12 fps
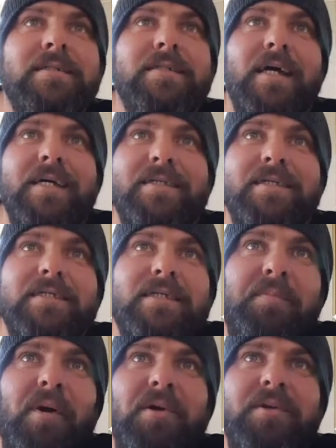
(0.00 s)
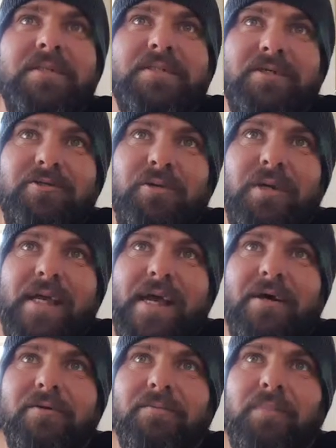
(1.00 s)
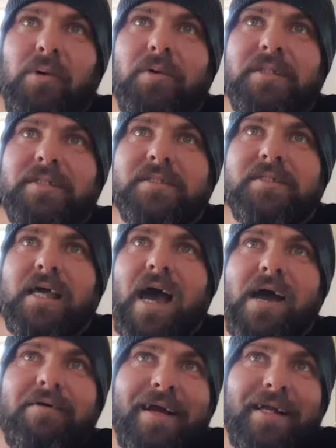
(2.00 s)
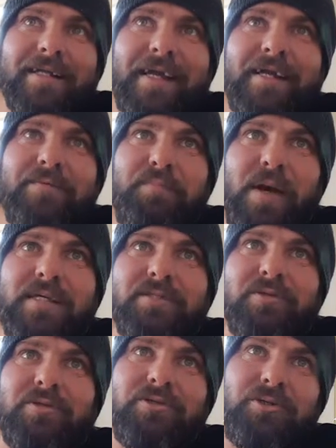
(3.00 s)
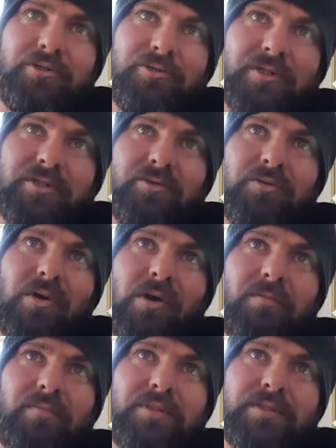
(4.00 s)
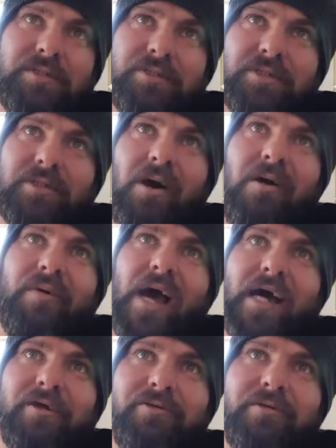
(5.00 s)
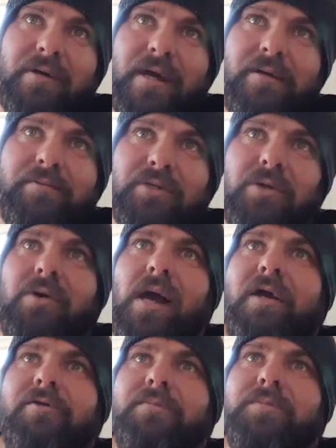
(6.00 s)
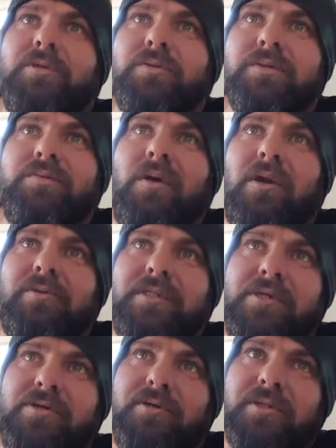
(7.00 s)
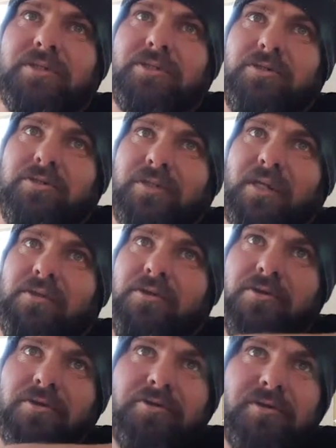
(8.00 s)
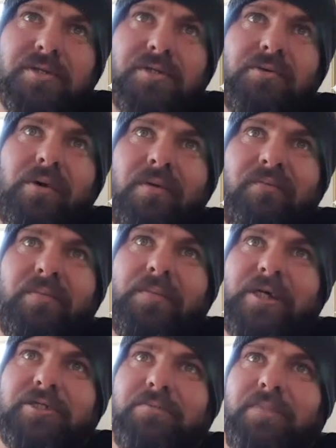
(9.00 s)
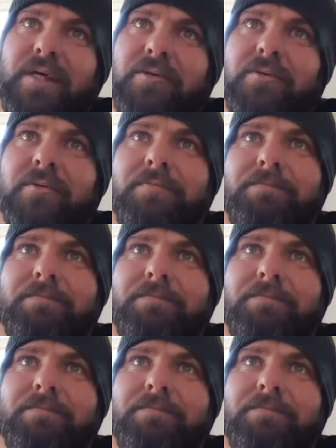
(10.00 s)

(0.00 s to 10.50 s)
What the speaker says: Taking these components into account, points are allocated based on the nutritional composition of 100 grams or 100 mils following the units used in the Nutritional Information Panel.